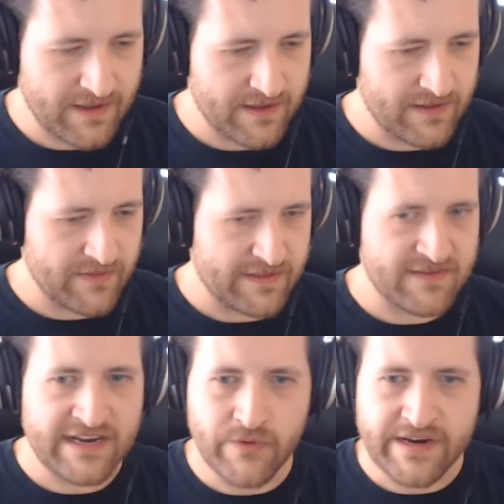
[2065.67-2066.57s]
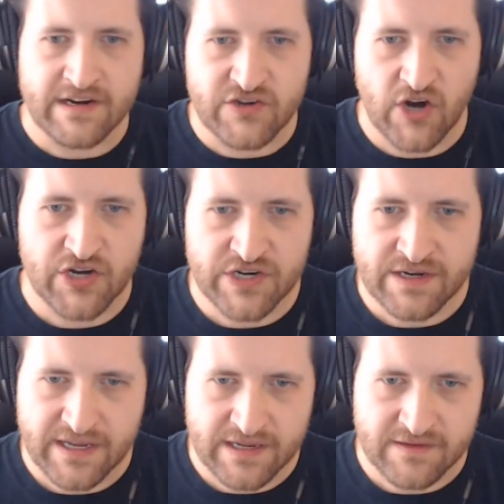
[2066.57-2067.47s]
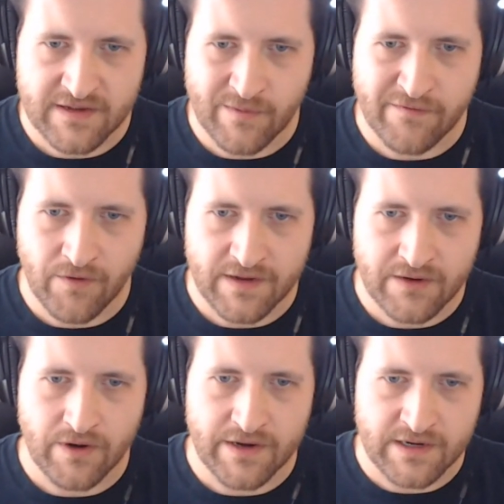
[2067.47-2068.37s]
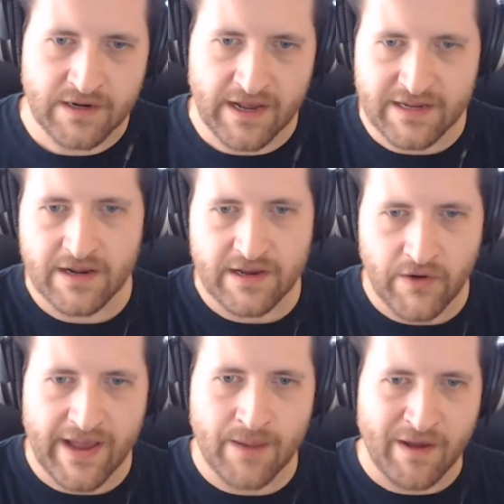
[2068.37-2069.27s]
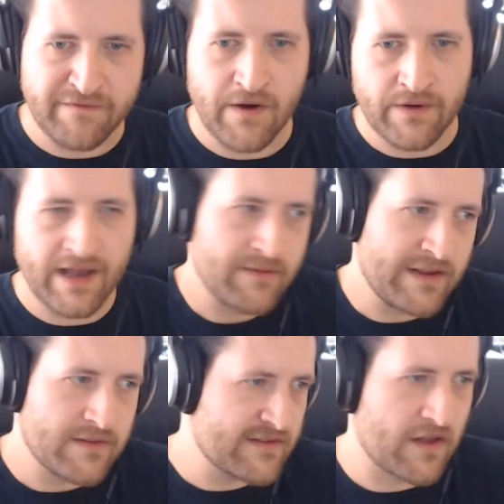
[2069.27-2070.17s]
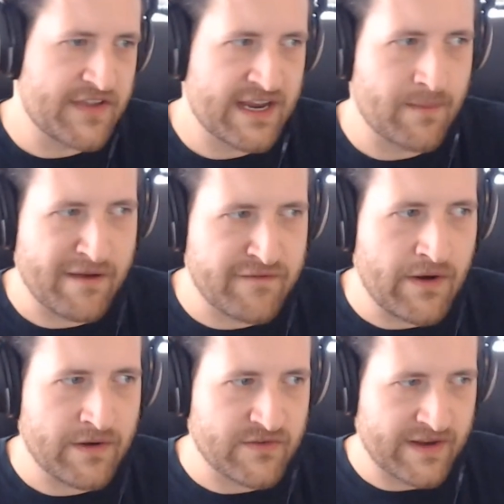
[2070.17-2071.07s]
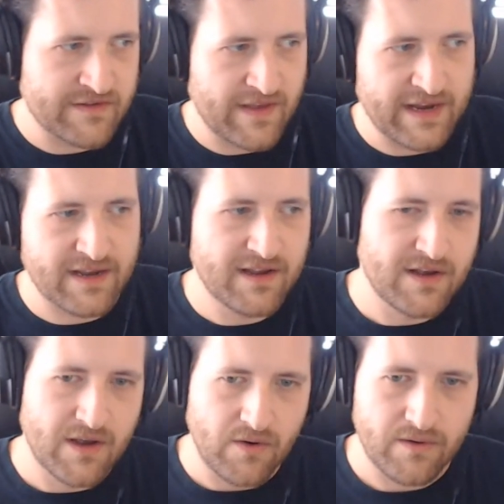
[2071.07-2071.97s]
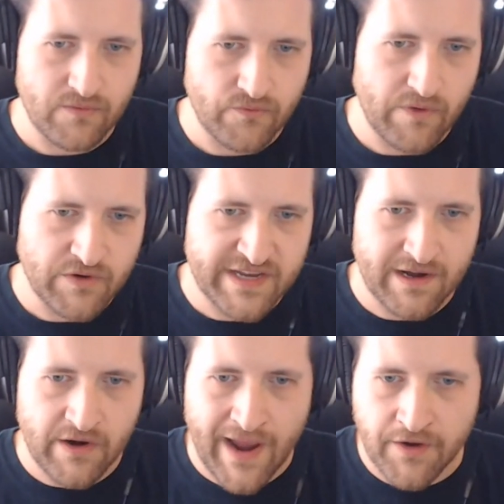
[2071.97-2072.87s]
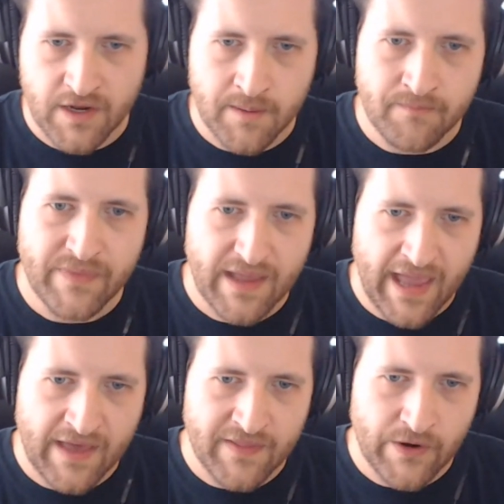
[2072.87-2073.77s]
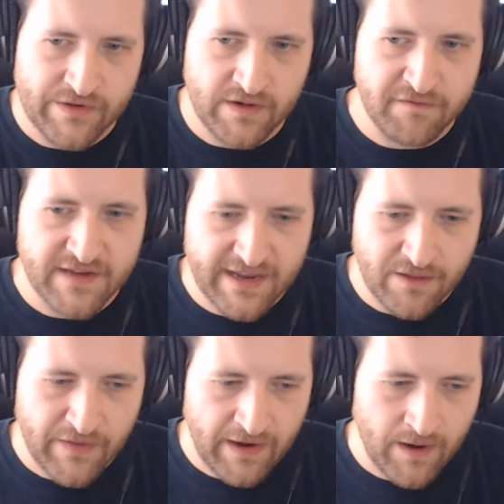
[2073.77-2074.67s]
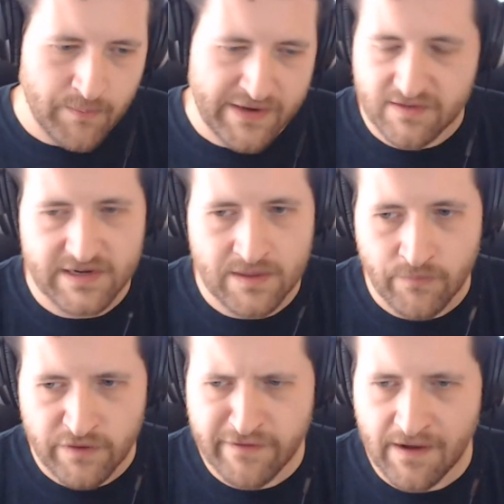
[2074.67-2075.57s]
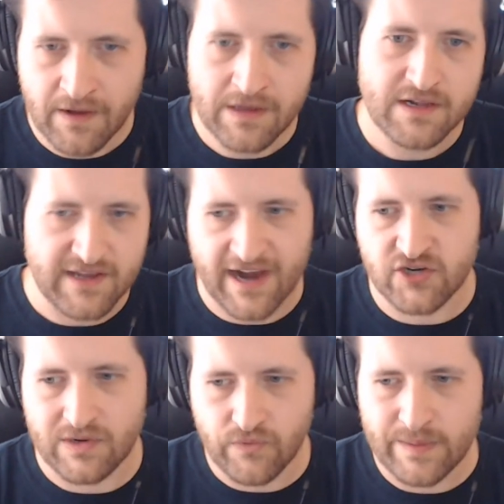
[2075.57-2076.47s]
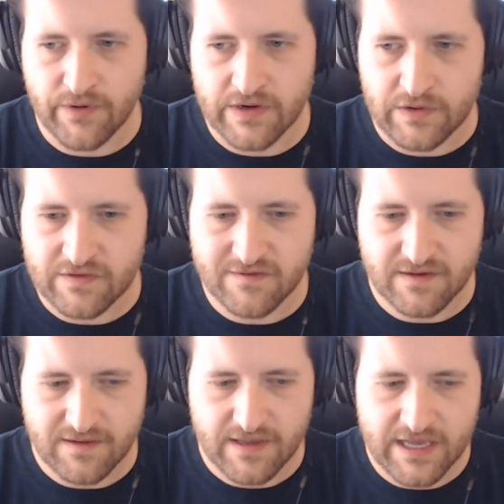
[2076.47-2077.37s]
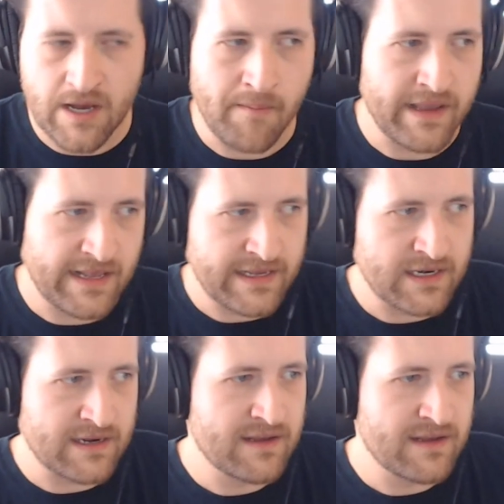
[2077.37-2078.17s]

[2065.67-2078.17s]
The scene reconstruction in Cinema 4D, where I had my phone. This is all taken on my phone, so I just like rotated around him, and there was enough data there because he didn't move at all to actually reproduce him in